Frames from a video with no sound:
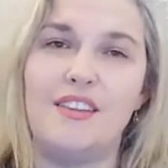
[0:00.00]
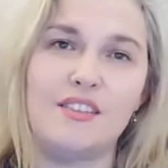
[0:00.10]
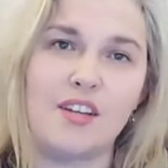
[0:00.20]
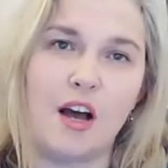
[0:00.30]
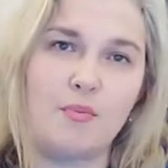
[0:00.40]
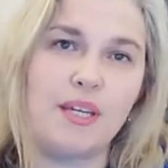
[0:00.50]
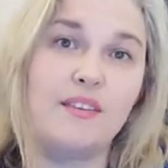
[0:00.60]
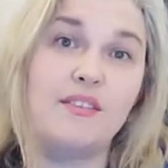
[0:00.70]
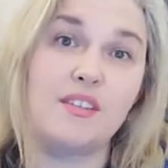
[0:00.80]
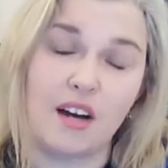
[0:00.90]
This topic
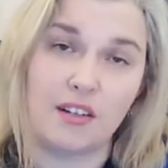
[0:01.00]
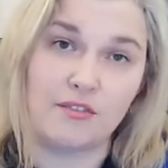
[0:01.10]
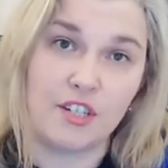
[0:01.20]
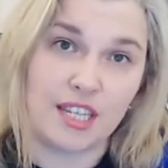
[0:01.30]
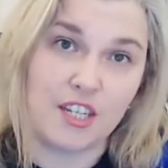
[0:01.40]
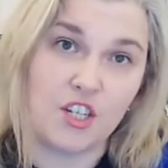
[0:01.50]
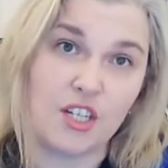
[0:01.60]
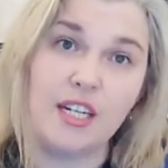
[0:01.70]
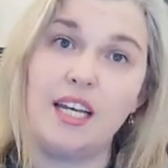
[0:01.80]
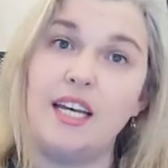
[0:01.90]
and this
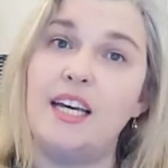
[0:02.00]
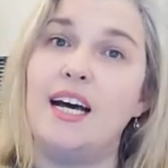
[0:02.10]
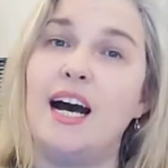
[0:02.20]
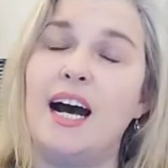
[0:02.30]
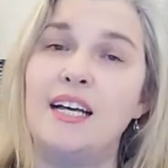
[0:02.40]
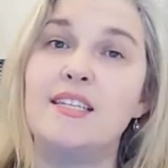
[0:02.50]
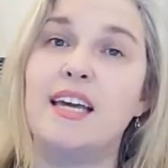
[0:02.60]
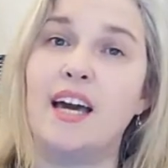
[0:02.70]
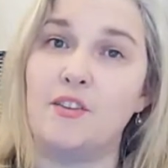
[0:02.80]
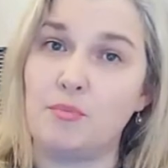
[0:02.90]
conversation has
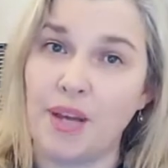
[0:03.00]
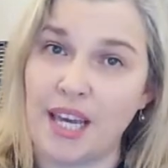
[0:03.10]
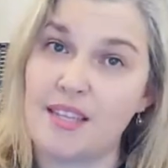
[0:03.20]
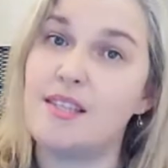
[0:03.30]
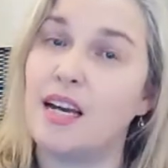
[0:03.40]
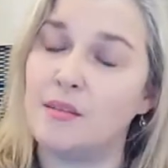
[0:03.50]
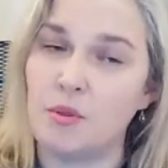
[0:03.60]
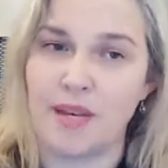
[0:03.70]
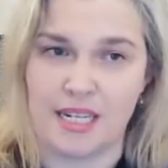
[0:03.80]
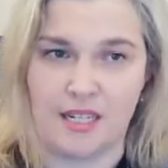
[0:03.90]
gathered pace and
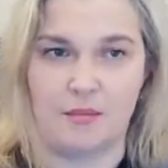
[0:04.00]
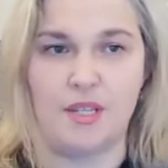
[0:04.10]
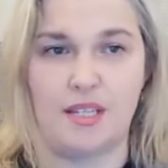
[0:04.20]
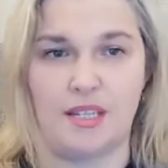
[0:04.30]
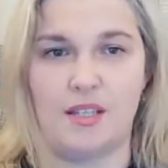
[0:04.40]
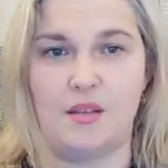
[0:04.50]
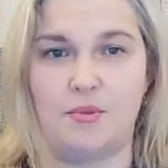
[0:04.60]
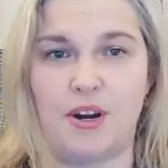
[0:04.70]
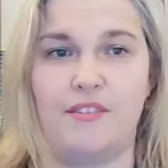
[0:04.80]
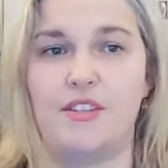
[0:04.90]
momentum since the
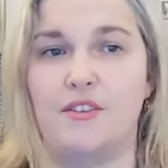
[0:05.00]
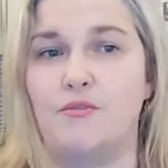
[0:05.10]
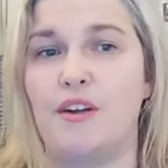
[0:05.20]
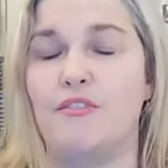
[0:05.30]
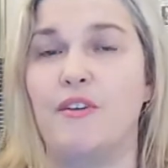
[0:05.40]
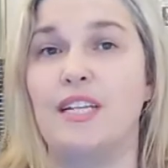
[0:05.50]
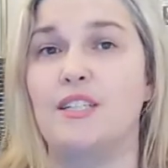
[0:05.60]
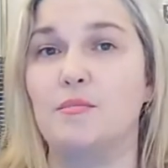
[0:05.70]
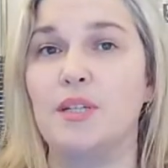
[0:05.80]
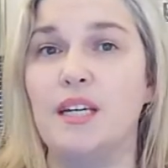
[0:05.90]
Brexit
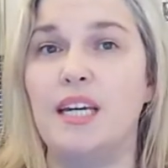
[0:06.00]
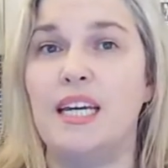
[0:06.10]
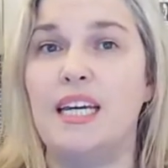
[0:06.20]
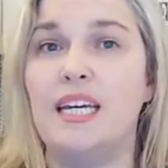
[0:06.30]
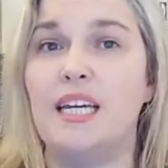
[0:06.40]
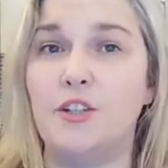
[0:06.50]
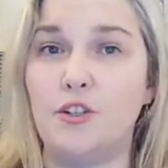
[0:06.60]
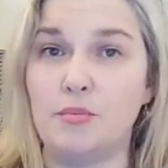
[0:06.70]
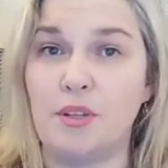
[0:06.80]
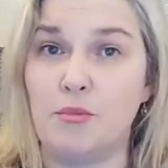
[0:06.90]
referendum. In
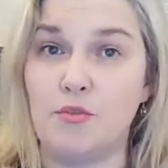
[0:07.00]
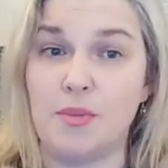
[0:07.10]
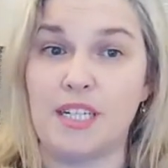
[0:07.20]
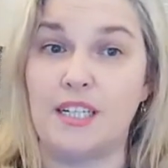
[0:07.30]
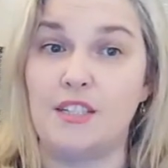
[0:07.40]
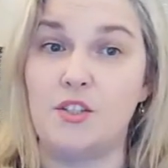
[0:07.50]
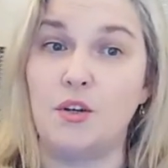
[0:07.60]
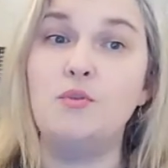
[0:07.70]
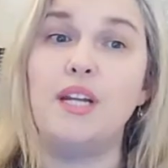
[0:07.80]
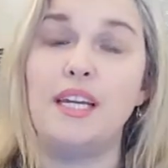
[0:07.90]
European Movement Ireland's
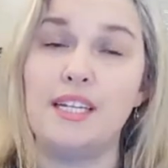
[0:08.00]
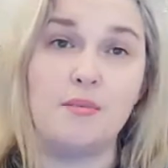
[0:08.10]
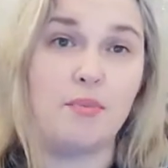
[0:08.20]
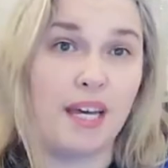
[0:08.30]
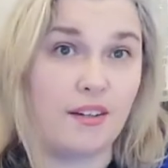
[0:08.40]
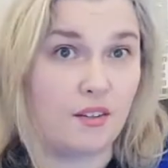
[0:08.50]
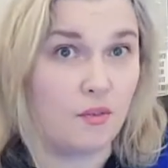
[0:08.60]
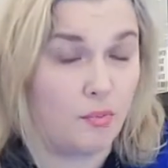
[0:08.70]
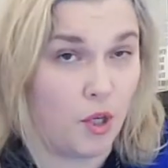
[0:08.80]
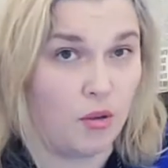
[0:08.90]
own
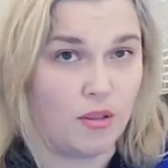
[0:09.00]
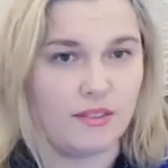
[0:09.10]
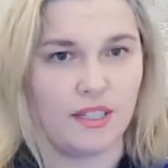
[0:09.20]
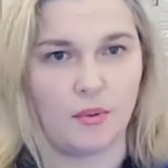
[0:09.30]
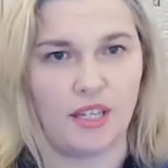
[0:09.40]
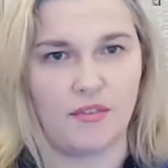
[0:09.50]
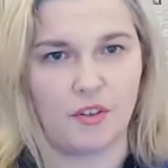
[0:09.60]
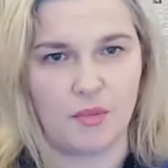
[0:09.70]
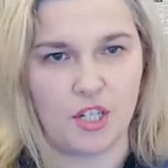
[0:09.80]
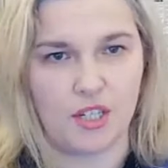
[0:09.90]
independent poll that we have
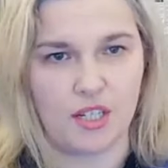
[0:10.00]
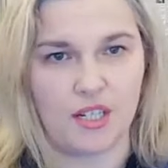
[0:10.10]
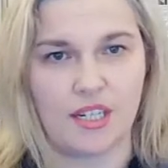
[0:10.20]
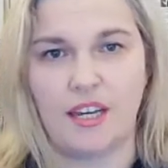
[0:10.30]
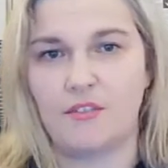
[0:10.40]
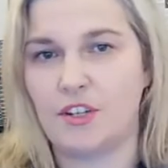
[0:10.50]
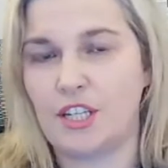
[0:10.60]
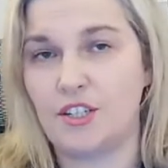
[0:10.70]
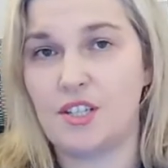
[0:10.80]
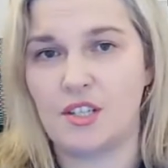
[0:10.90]
commissioned every
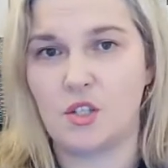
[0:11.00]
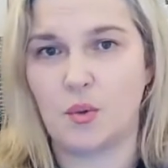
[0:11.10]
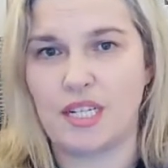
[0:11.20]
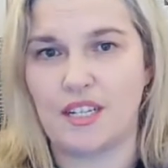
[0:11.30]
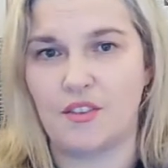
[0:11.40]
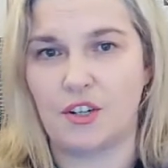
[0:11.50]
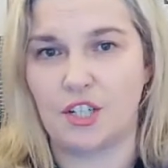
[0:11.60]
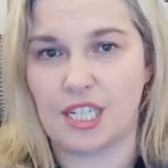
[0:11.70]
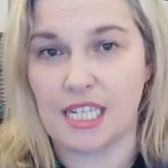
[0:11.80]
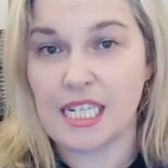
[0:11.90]
year since
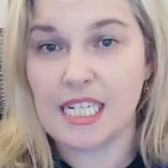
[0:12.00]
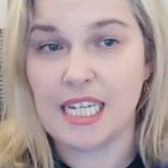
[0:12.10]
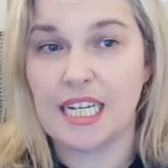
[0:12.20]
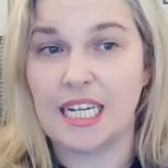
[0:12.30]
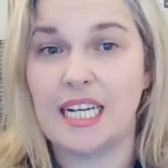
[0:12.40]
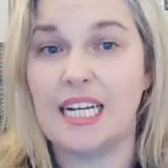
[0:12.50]
2013,